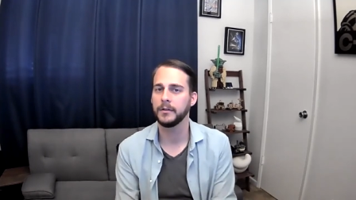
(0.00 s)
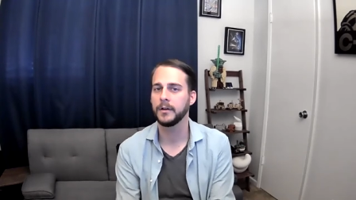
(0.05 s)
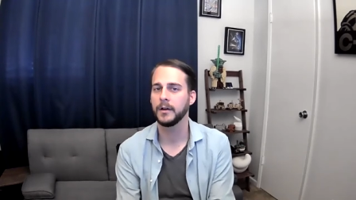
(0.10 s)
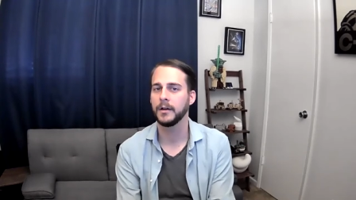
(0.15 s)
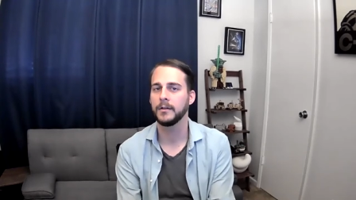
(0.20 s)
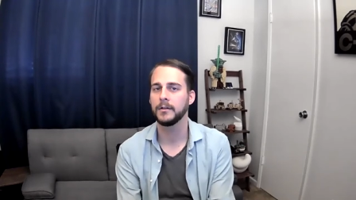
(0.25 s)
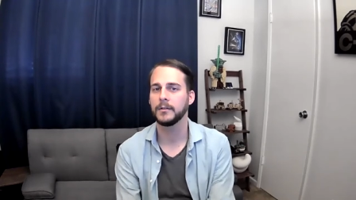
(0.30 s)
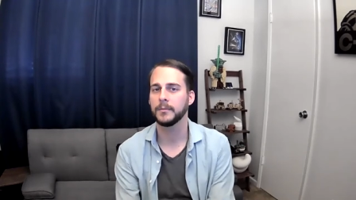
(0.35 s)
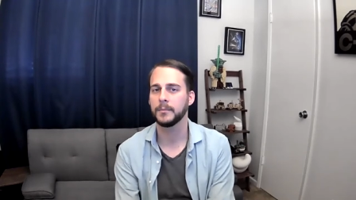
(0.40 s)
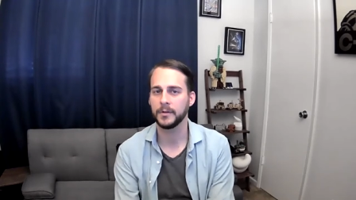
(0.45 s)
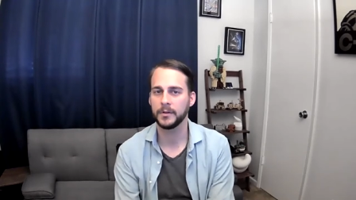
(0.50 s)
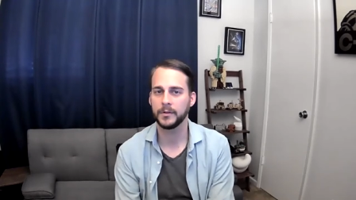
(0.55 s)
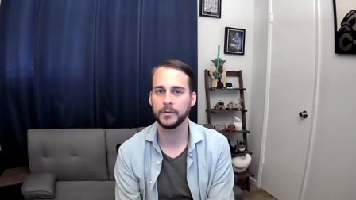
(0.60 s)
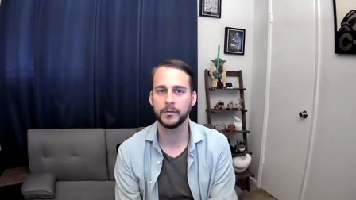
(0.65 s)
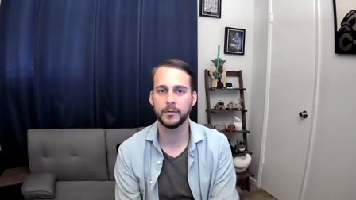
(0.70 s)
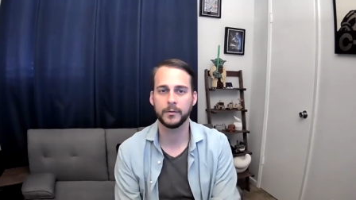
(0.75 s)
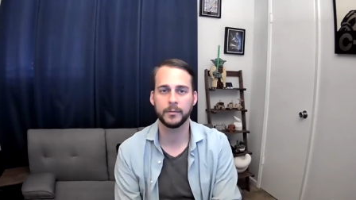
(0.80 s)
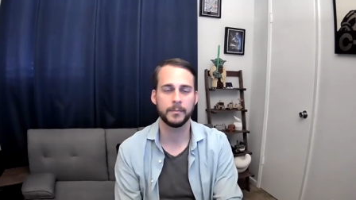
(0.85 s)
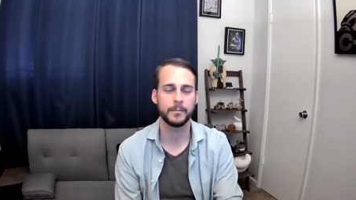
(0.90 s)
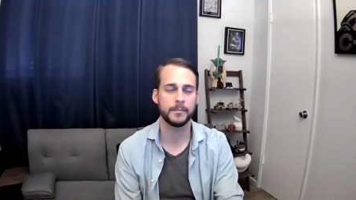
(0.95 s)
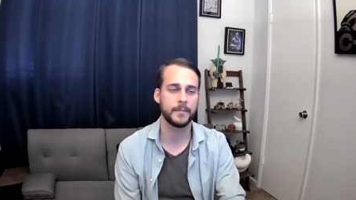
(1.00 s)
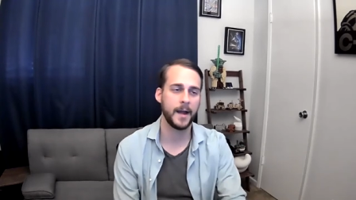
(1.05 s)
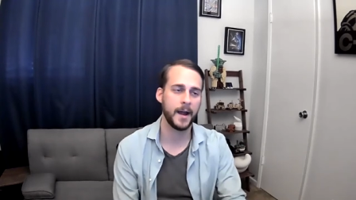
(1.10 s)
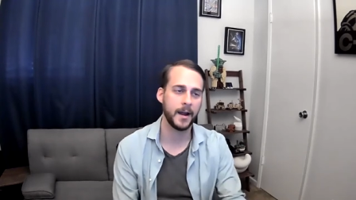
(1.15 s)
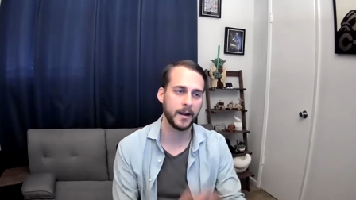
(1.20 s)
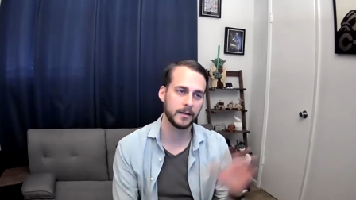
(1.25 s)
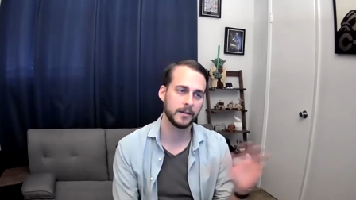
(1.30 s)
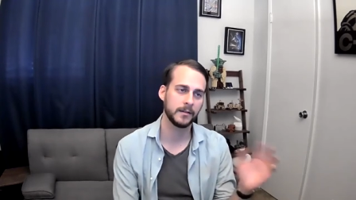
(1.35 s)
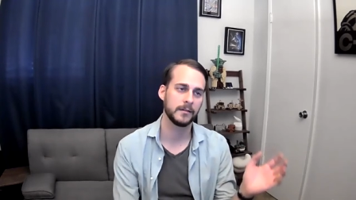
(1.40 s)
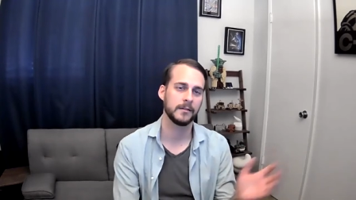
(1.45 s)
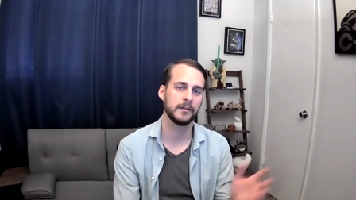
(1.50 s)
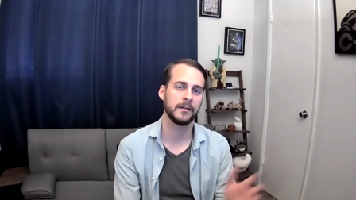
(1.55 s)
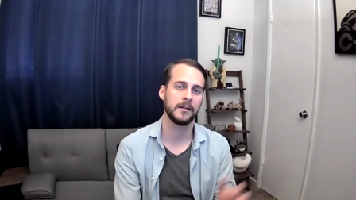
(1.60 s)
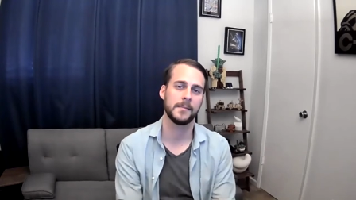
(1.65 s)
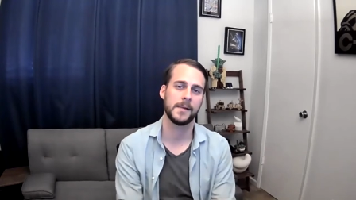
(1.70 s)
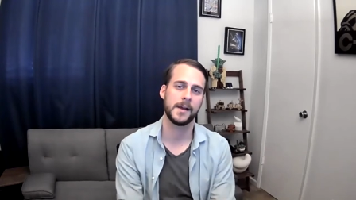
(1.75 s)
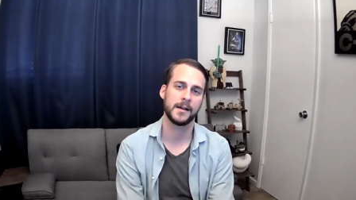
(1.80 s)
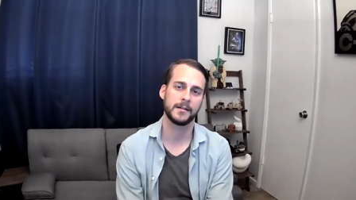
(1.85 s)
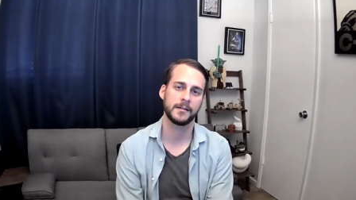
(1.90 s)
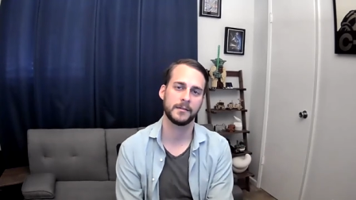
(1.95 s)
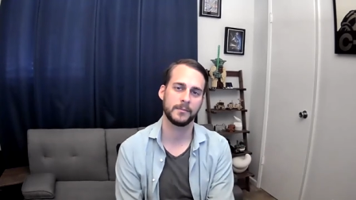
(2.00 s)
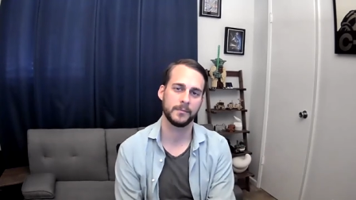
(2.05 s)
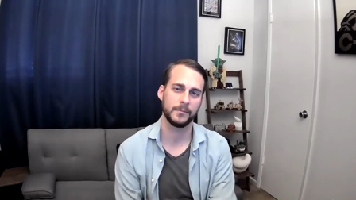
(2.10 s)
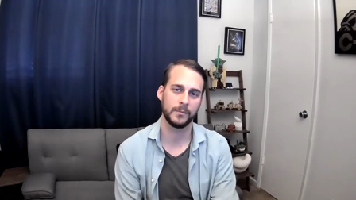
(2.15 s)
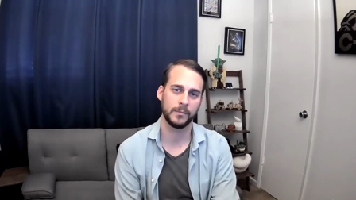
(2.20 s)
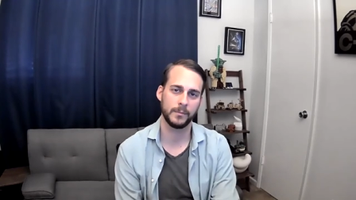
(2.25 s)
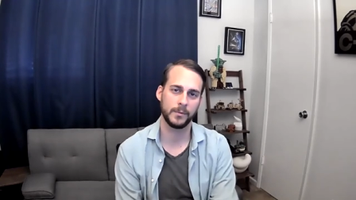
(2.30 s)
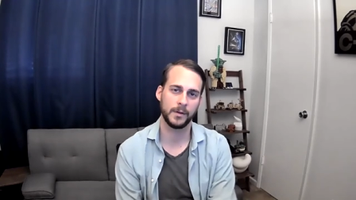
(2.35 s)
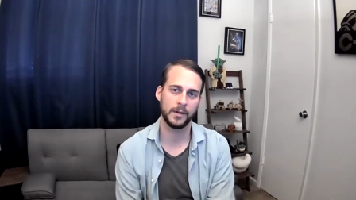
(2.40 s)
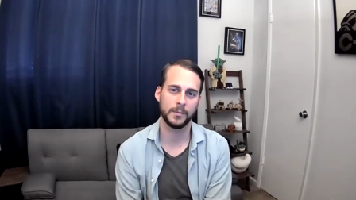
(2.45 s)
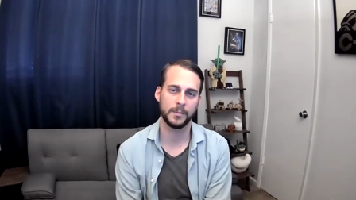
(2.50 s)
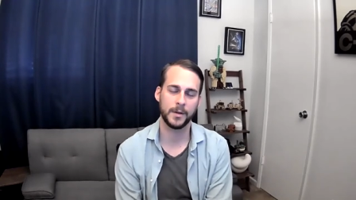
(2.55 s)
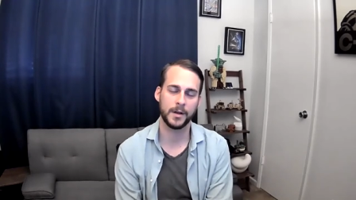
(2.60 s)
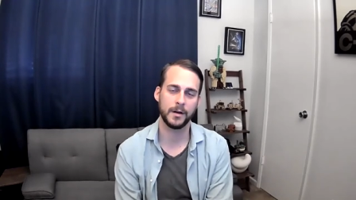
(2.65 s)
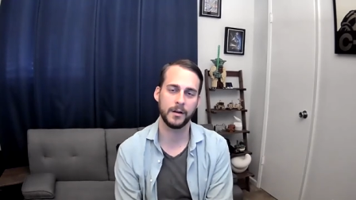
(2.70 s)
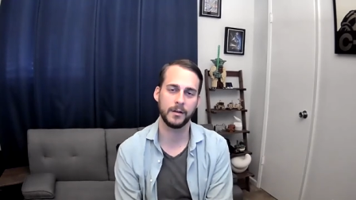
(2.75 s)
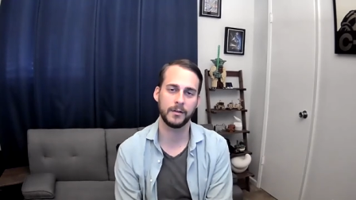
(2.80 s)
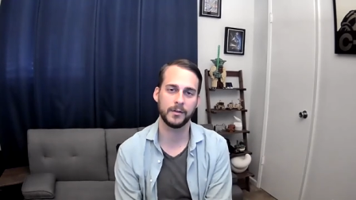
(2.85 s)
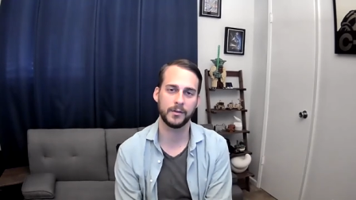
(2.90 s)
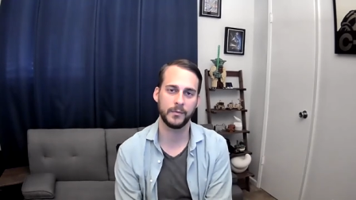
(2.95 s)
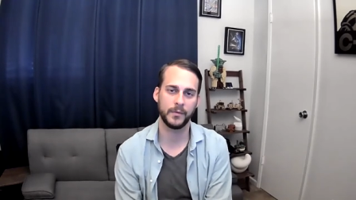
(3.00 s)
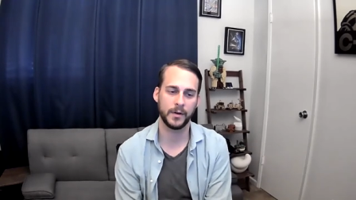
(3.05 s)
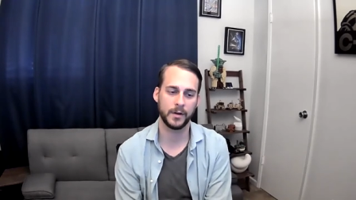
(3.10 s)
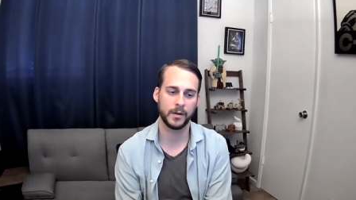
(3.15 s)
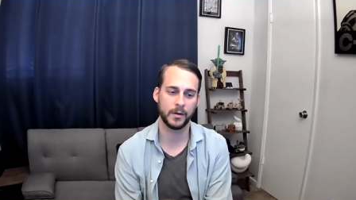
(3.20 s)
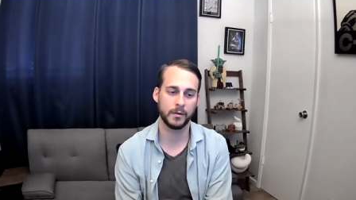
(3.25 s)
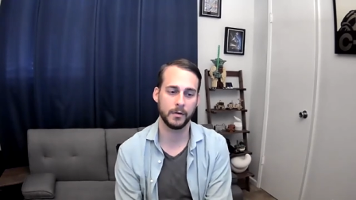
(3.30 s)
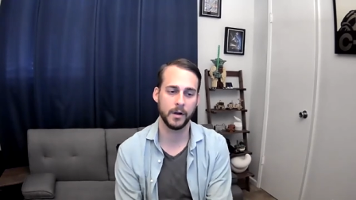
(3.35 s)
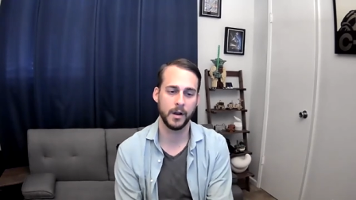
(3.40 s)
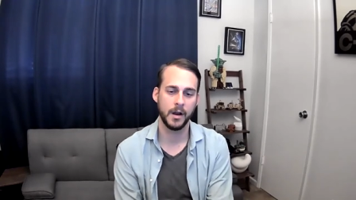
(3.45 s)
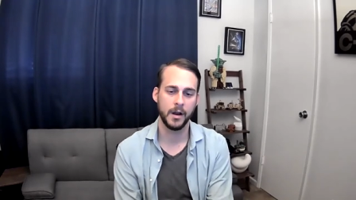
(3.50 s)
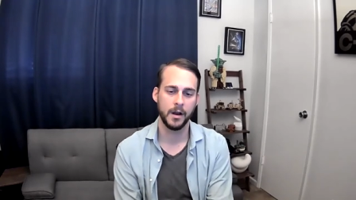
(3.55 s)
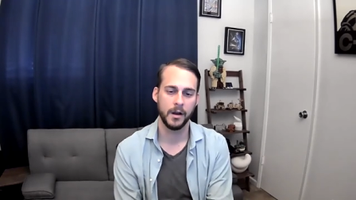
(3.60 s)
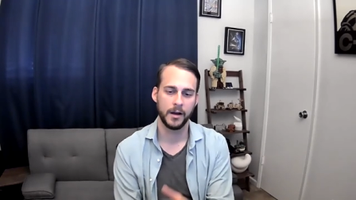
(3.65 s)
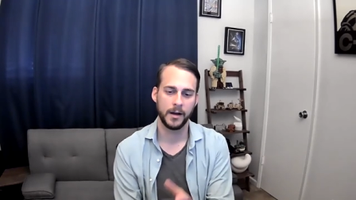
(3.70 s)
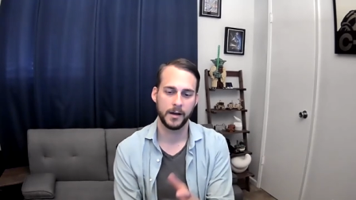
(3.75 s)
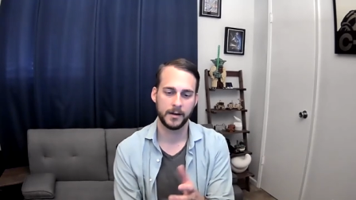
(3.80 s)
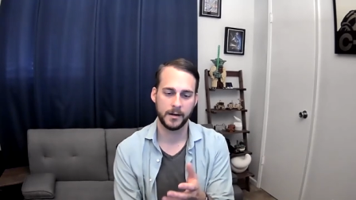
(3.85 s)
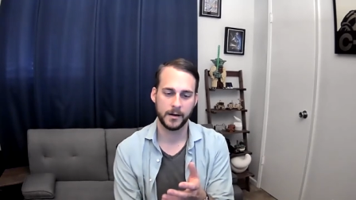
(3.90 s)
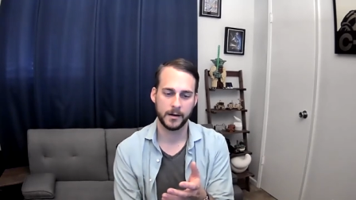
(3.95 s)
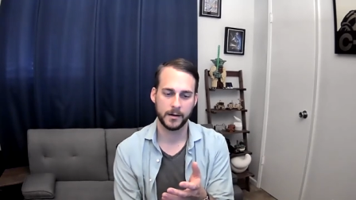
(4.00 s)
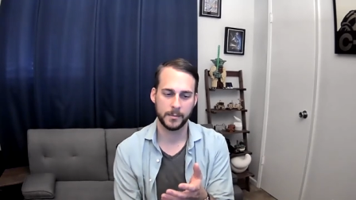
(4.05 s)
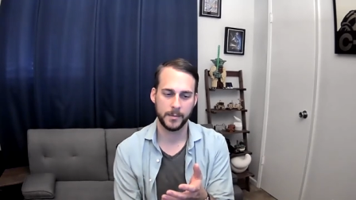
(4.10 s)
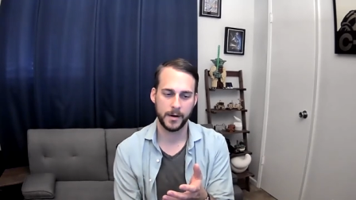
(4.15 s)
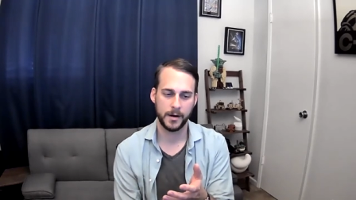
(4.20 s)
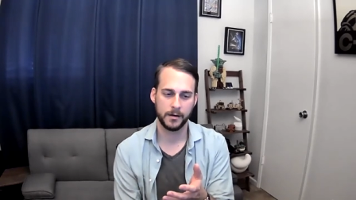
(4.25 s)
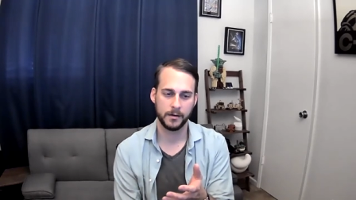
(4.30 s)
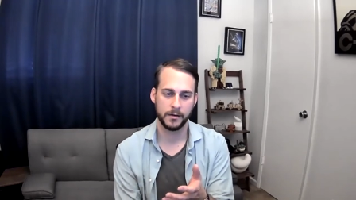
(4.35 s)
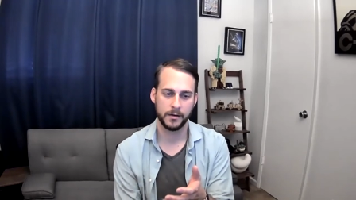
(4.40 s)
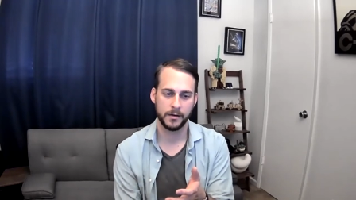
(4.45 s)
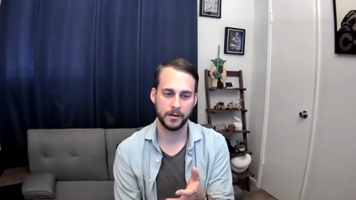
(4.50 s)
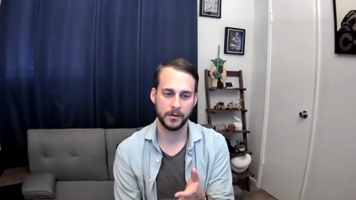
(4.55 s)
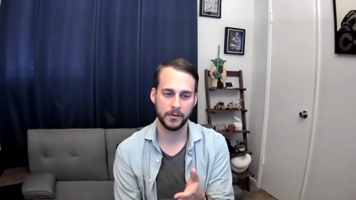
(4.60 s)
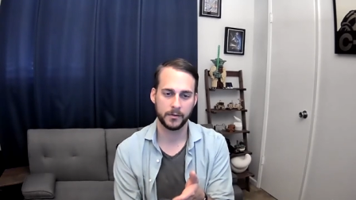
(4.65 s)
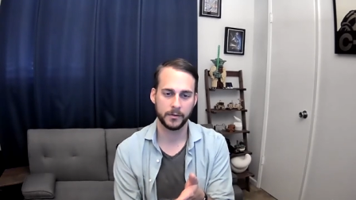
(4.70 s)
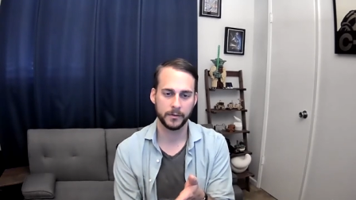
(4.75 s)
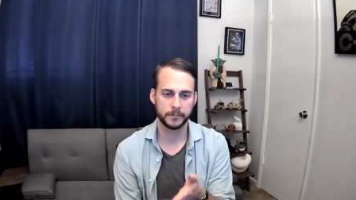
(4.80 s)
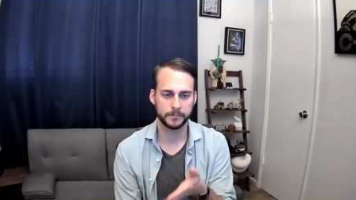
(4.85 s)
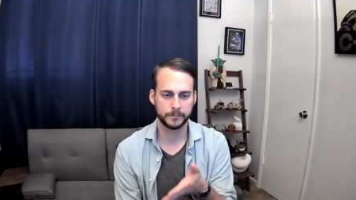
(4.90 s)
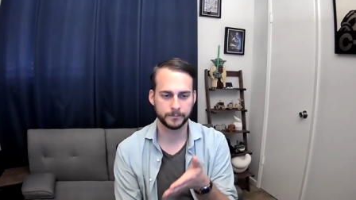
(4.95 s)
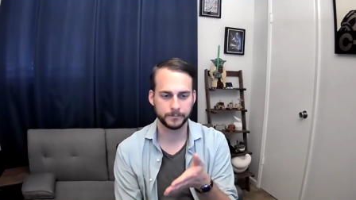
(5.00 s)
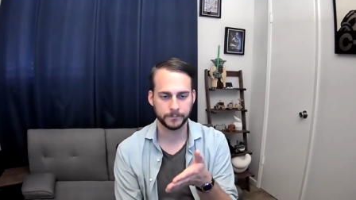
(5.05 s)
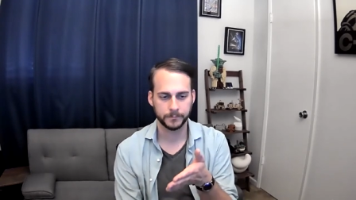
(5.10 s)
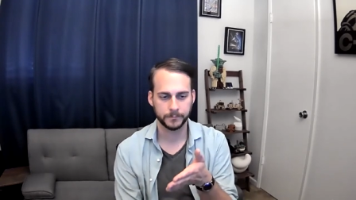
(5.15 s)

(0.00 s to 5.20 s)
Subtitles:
customers back at the beginning of this video, I talked about is